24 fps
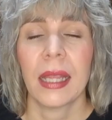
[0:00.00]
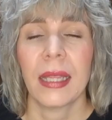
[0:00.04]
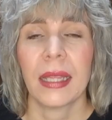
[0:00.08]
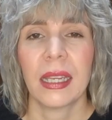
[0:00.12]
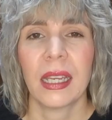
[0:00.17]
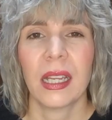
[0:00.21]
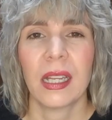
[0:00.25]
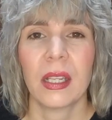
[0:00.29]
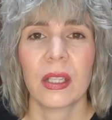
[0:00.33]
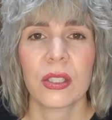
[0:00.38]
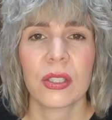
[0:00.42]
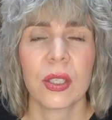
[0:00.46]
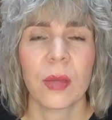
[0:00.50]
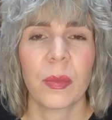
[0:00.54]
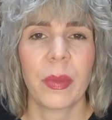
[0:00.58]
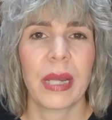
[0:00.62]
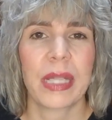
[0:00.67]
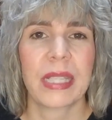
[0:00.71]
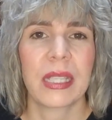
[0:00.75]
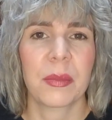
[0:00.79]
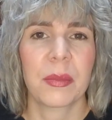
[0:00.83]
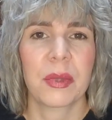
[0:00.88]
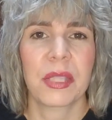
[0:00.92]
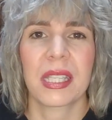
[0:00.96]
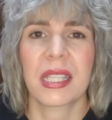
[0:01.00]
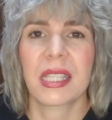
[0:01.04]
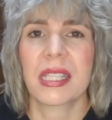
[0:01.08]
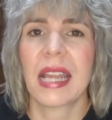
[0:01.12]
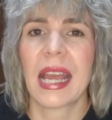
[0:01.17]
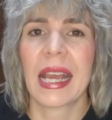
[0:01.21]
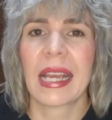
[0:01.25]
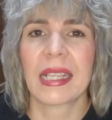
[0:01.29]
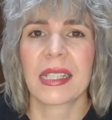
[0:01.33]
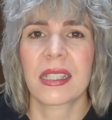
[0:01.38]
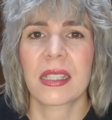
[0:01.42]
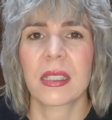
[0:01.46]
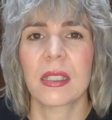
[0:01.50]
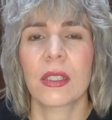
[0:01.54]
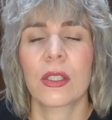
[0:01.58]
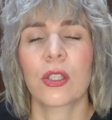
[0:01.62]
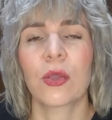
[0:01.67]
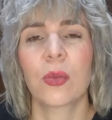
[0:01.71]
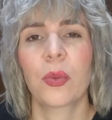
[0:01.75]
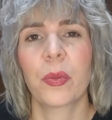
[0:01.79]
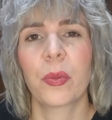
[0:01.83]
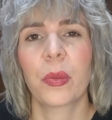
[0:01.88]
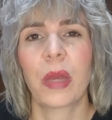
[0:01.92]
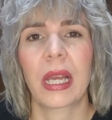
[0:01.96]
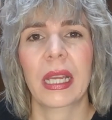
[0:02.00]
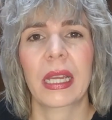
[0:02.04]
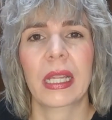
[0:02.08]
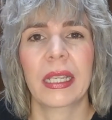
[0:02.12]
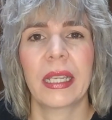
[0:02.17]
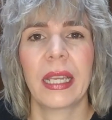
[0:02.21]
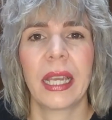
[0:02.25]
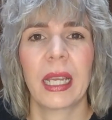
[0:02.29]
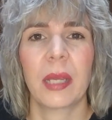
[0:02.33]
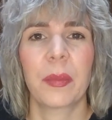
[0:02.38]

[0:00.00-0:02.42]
Then I also buy some snacks in the supermarket,